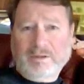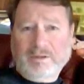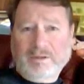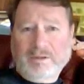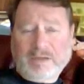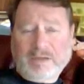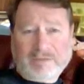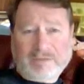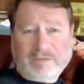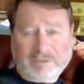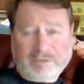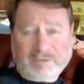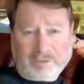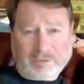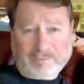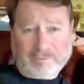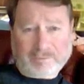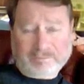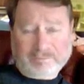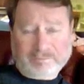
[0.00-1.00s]
Good afternoon.
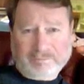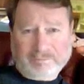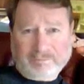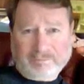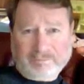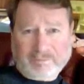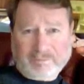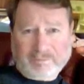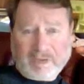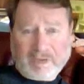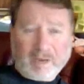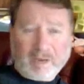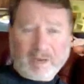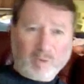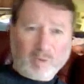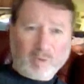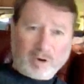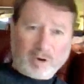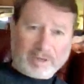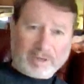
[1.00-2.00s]
I'm
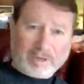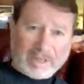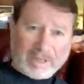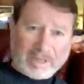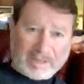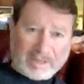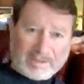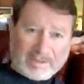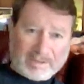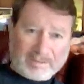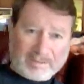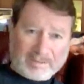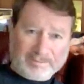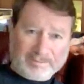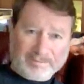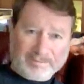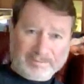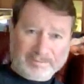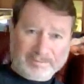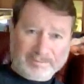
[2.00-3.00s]
Warren Katz,
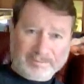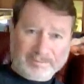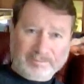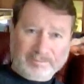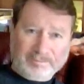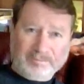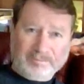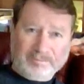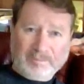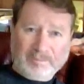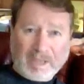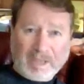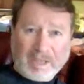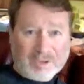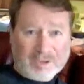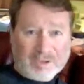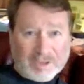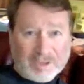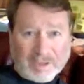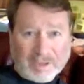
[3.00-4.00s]

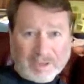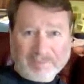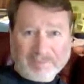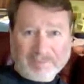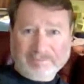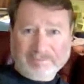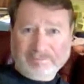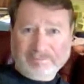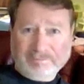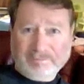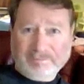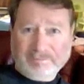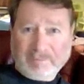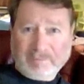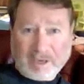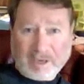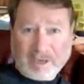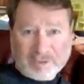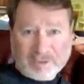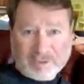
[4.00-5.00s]
engineer,
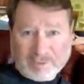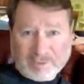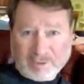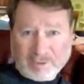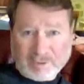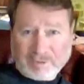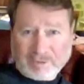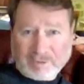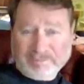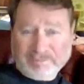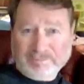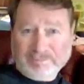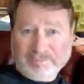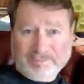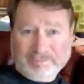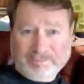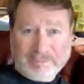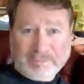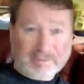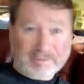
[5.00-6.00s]
entrepreneur,
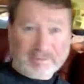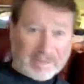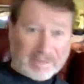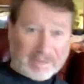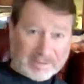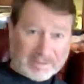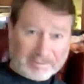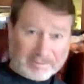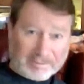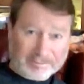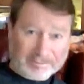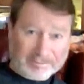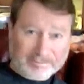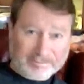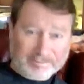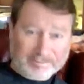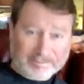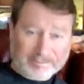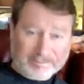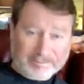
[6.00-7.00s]
investor,
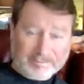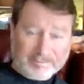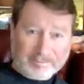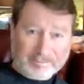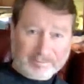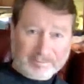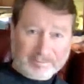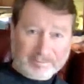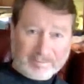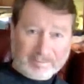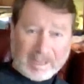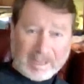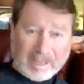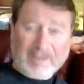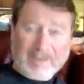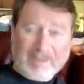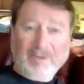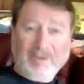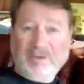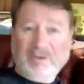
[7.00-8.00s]

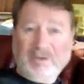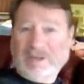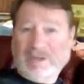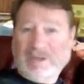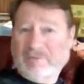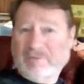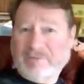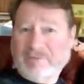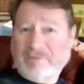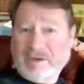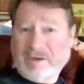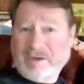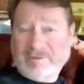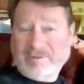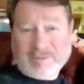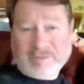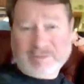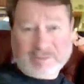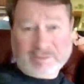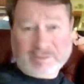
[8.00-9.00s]
and a longtime friend of
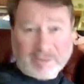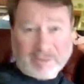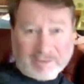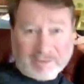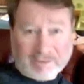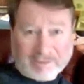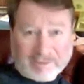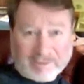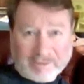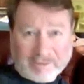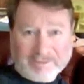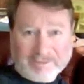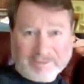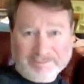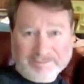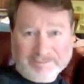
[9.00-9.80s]
Mr. Brad Feld.